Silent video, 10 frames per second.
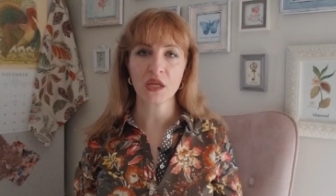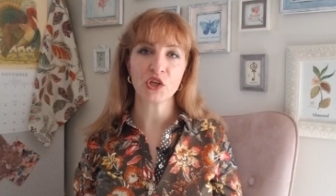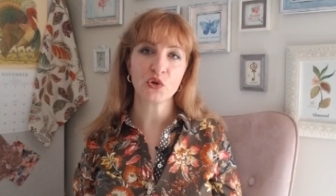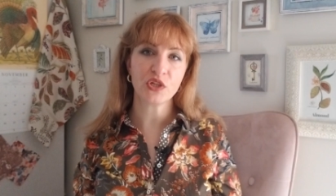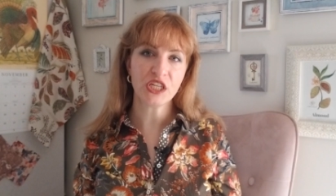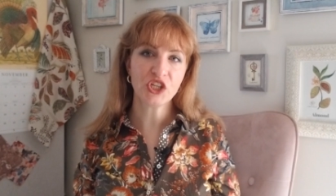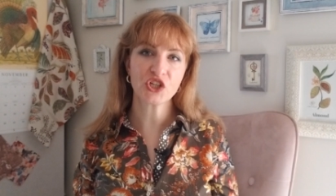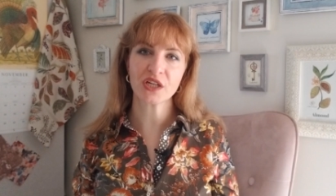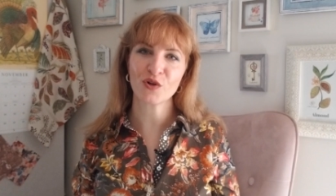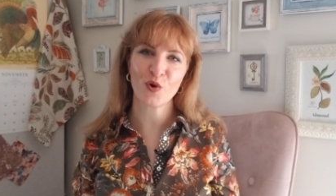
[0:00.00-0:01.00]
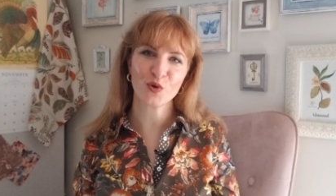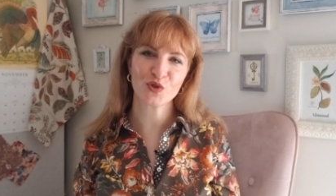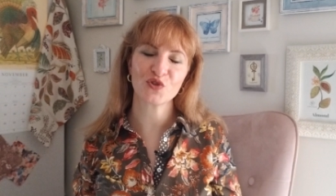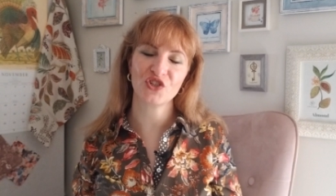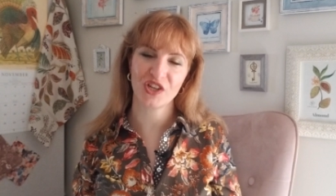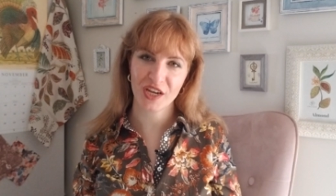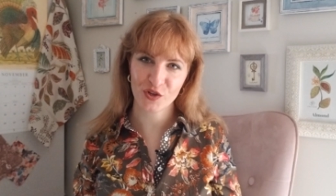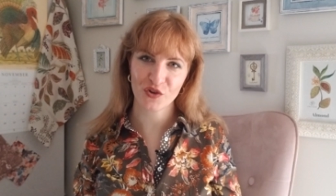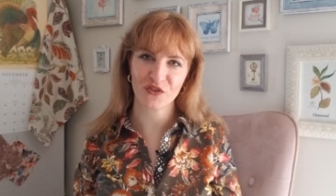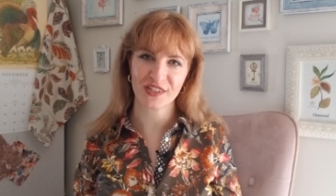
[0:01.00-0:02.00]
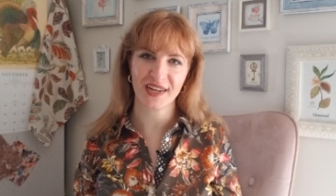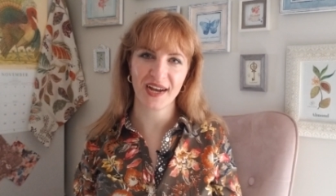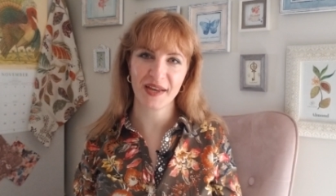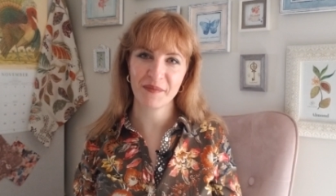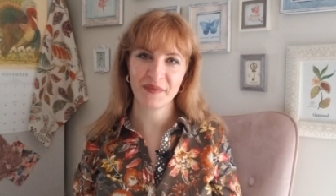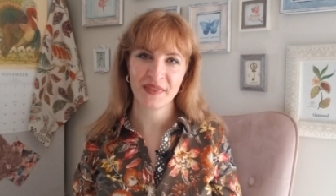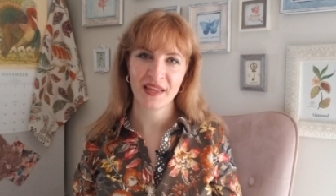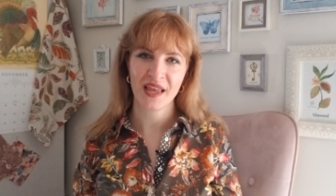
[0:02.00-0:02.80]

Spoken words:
Your niche can also change over time,